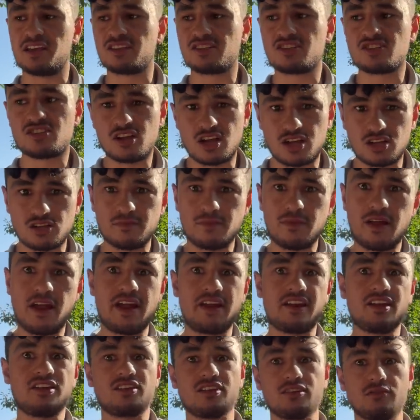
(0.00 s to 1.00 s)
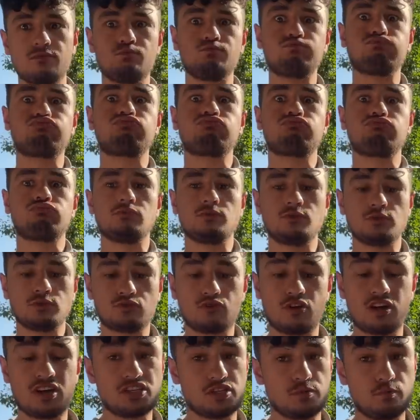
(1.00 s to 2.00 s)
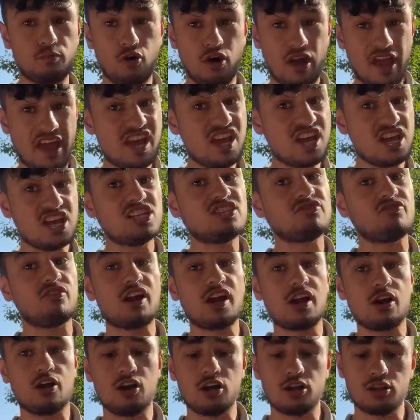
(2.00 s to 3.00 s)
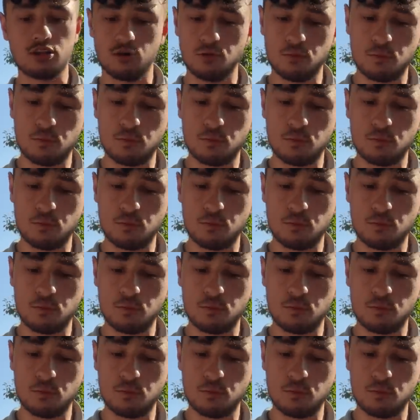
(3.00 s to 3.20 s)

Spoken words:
It's not anything crazy. But 8 is very high, though.